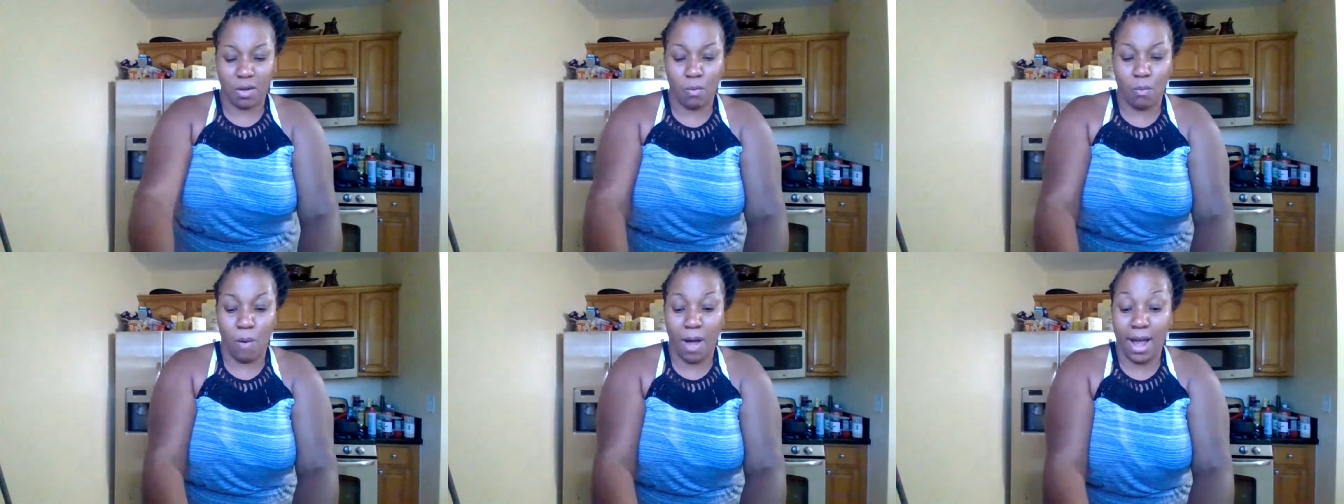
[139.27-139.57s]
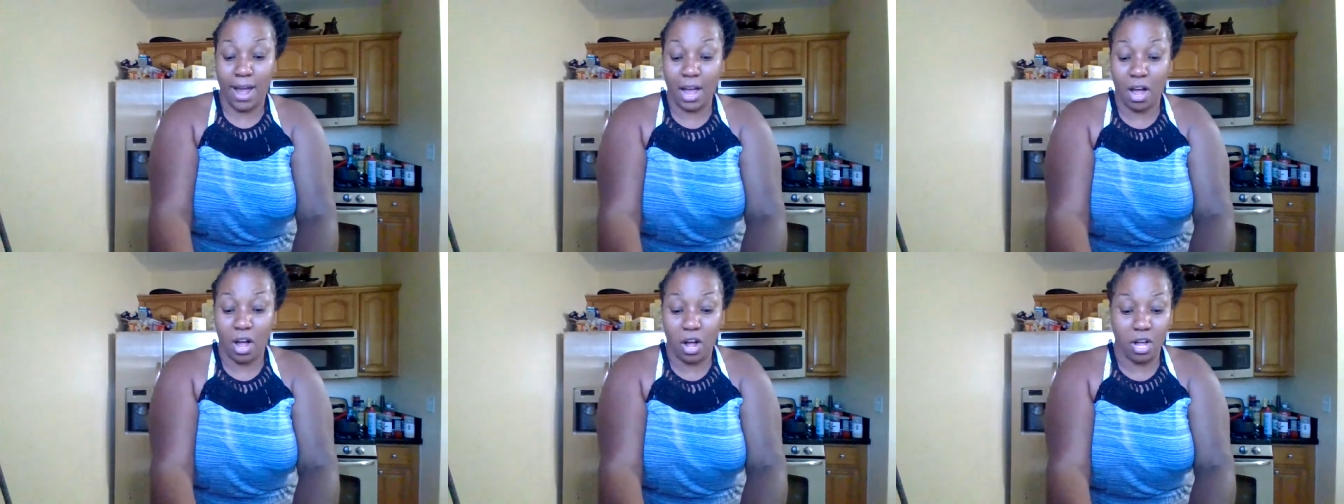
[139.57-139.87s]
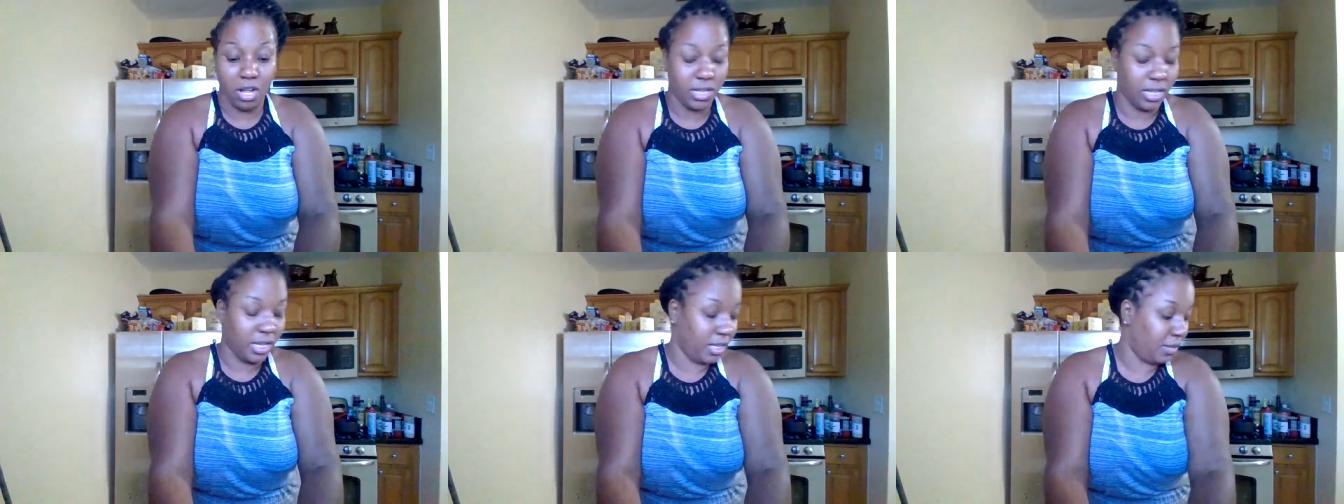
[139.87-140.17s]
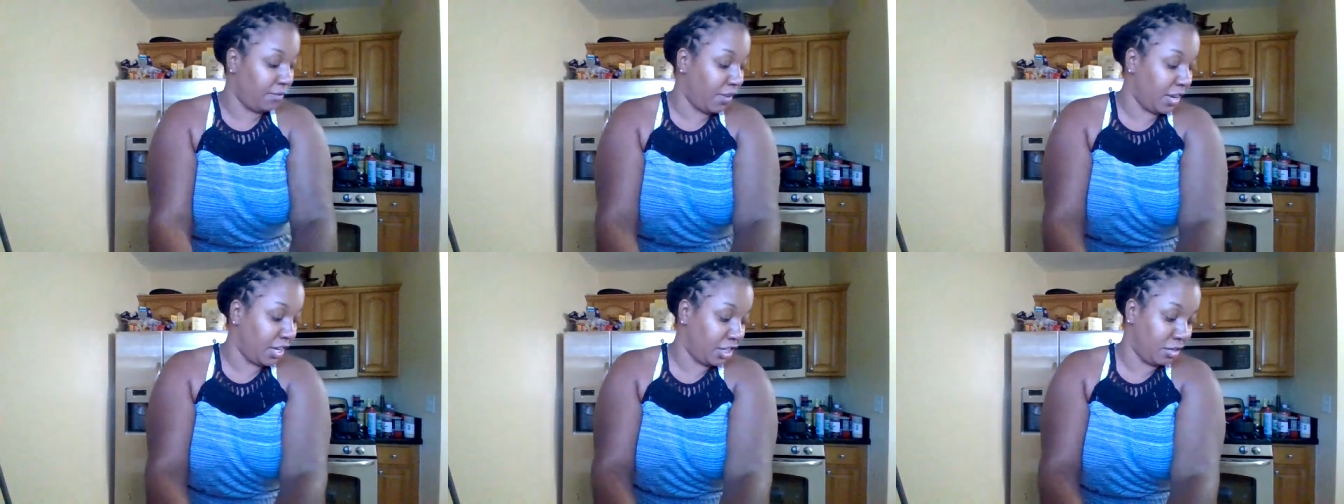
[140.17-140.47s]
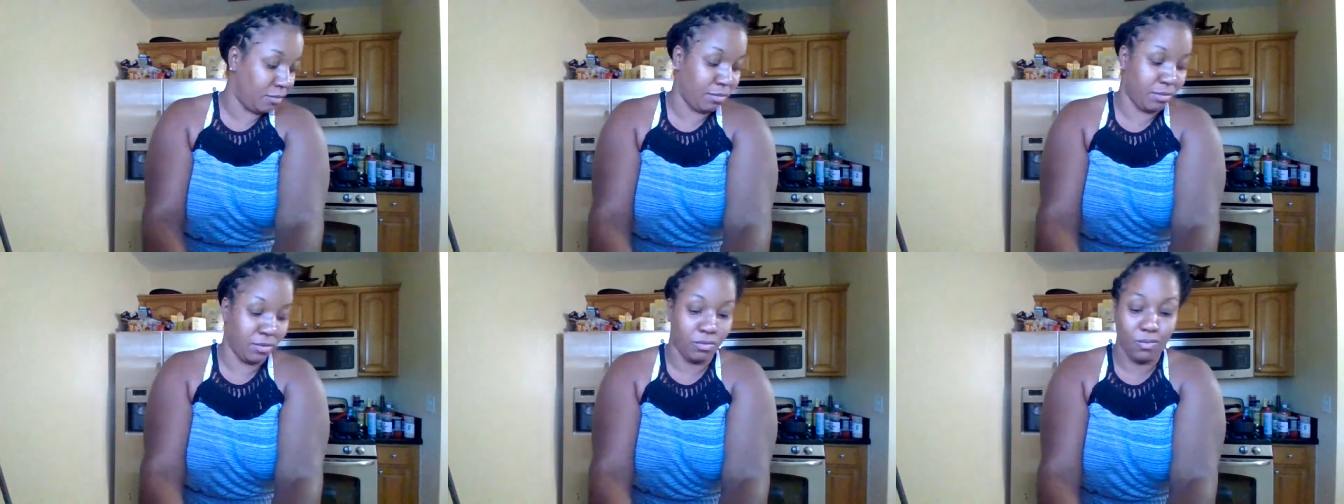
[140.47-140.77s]
why all these
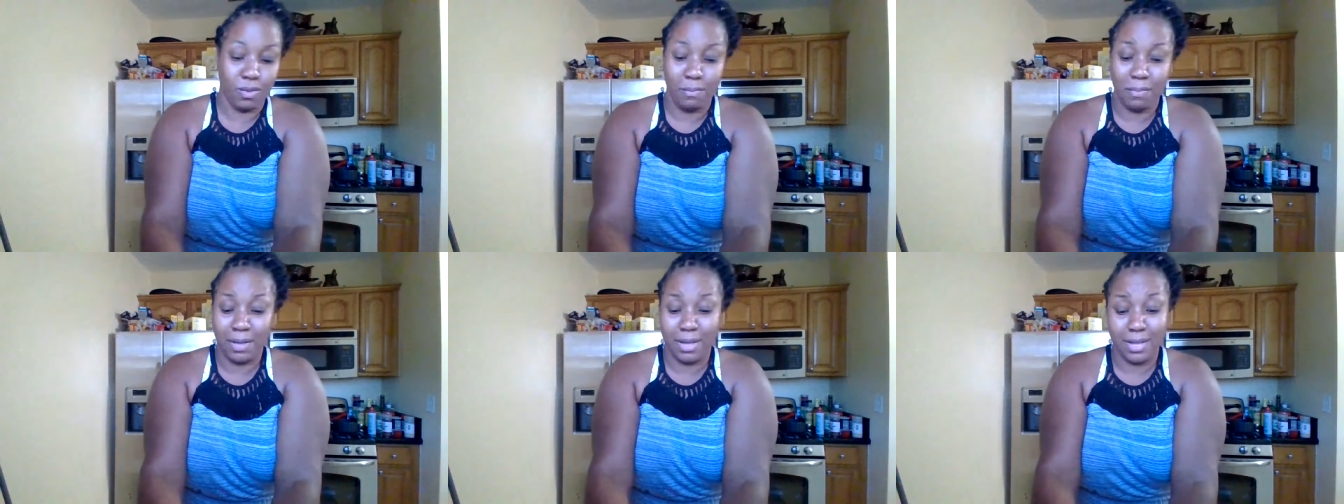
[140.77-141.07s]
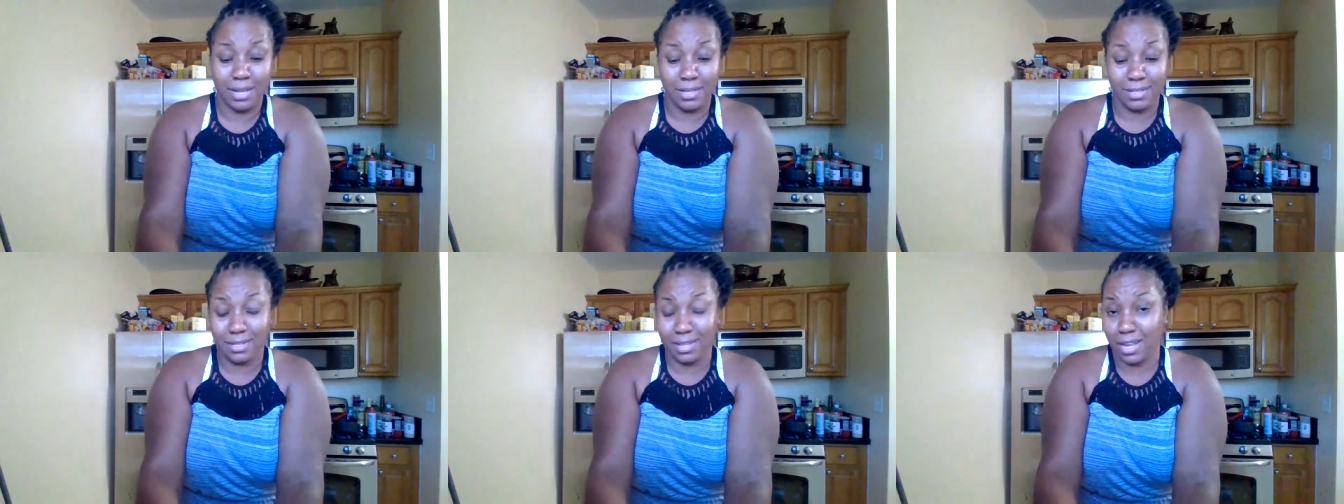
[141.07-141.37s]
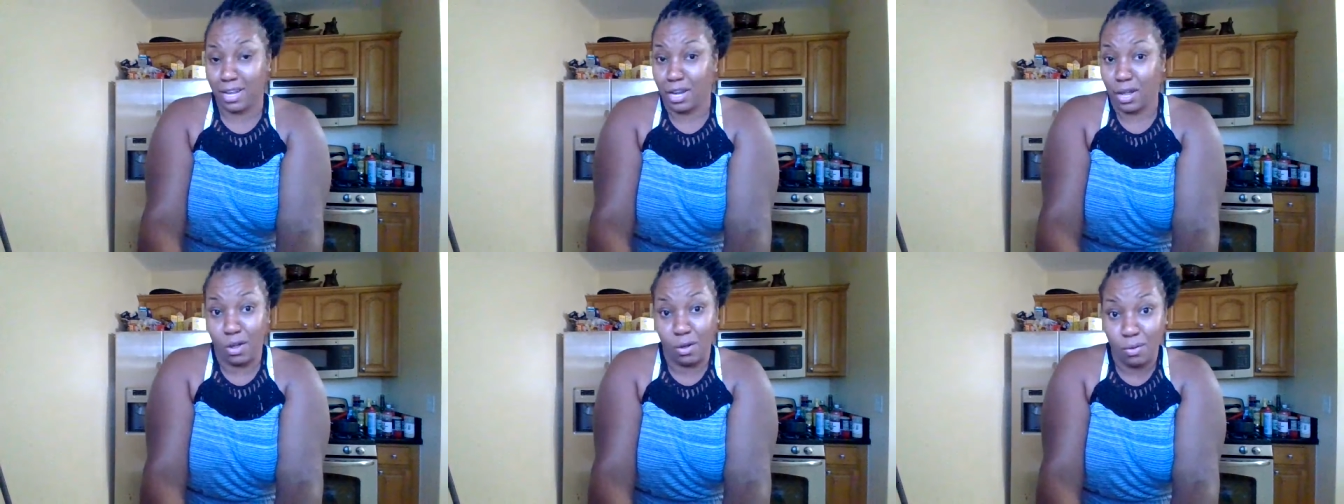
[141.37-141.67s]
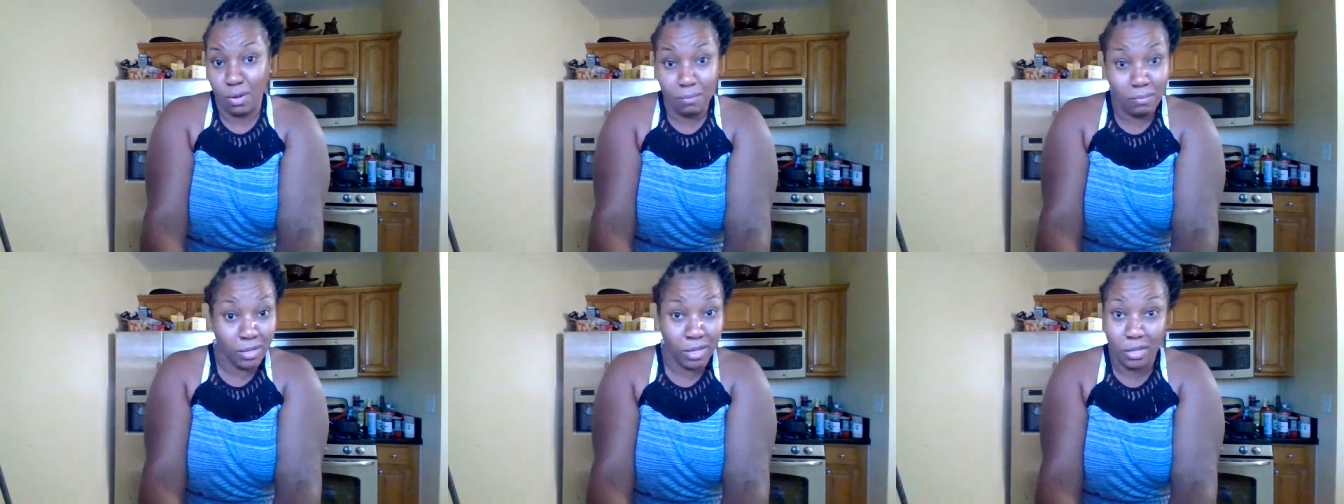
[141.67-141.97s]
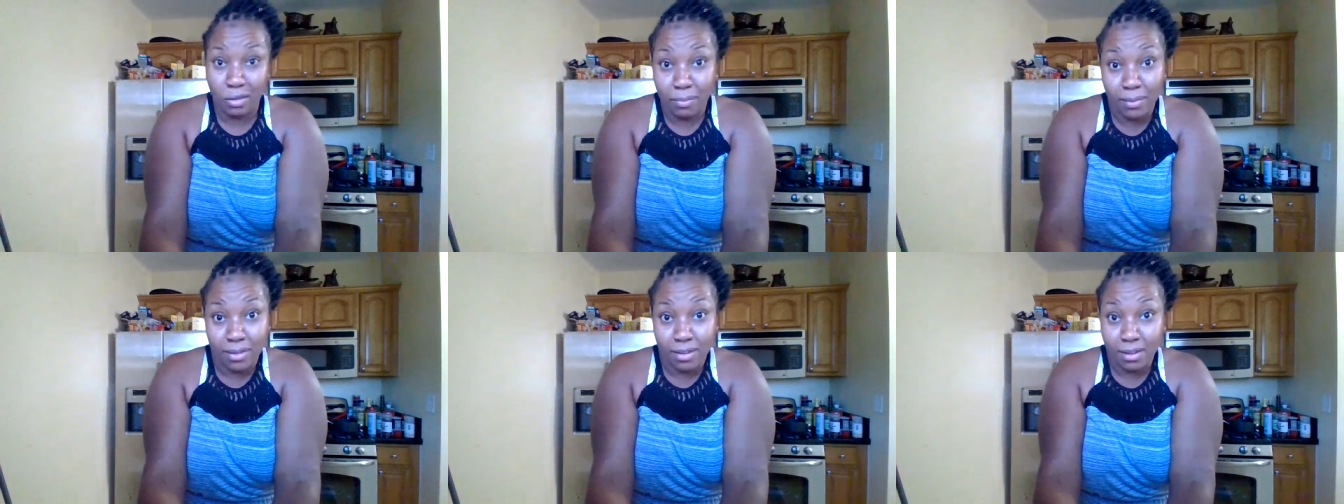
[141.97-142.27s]
vegetables? Well, because hello, I'm
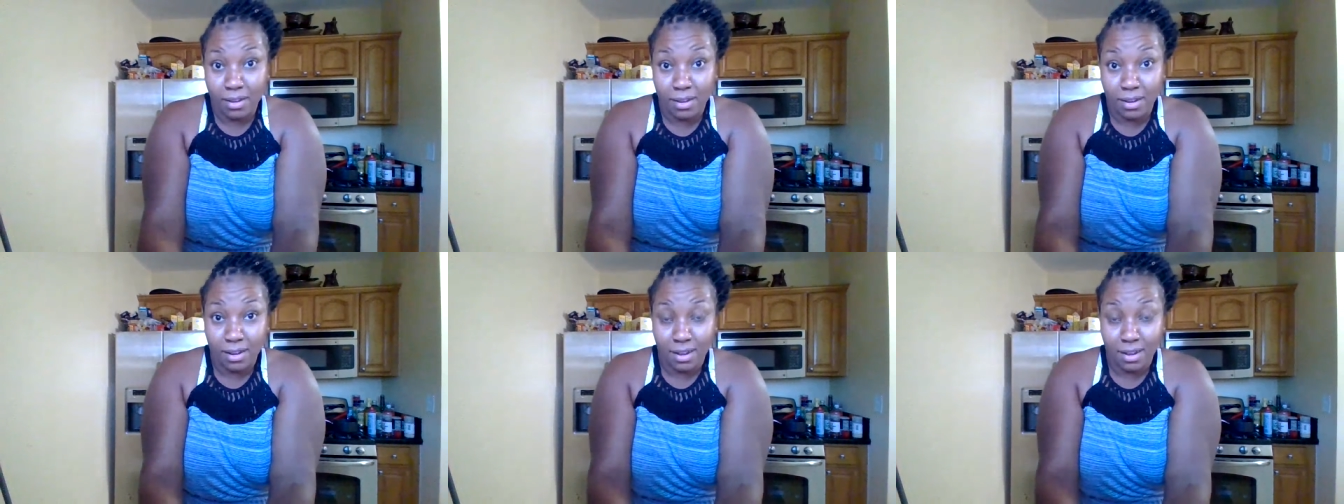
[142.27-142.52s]
Cuban,